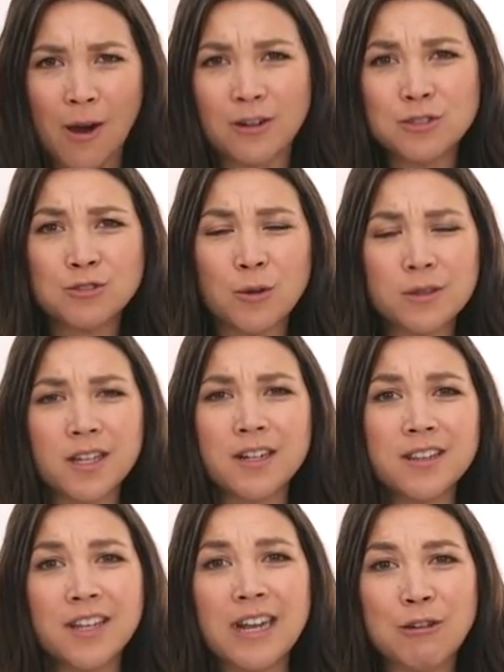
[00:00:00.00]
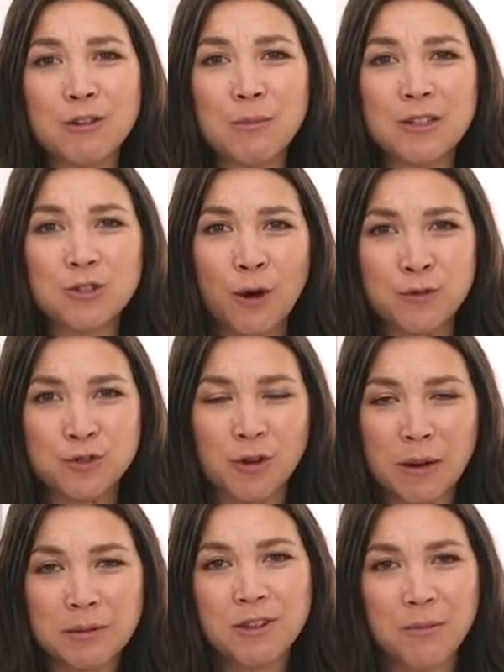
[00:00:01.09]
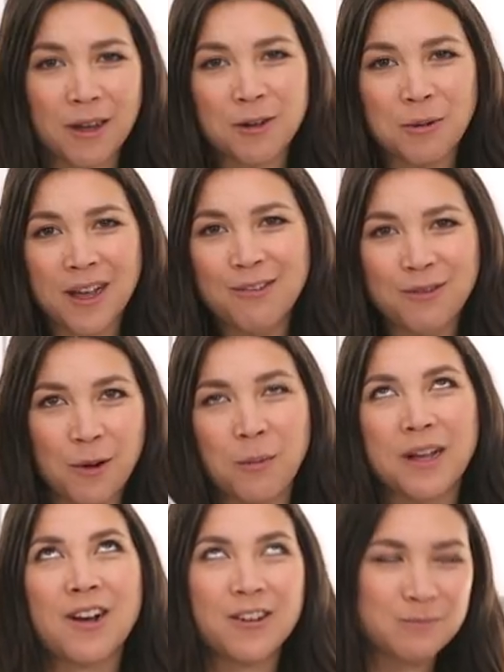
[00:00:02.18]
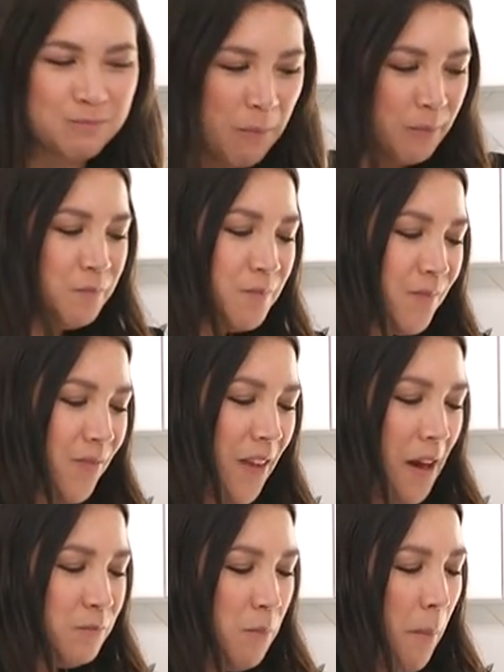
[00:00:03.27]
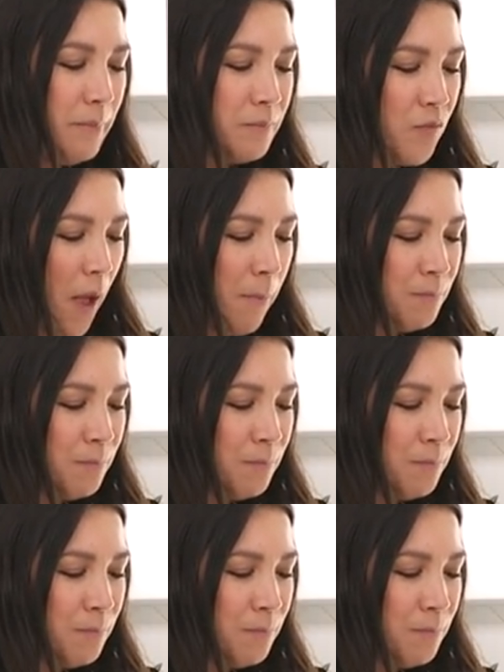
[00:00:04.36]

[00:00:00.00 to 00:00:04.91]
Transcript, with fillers: Aren't you so excited that now you can make tofu scramble in the microwave? Oh my God. Mmm.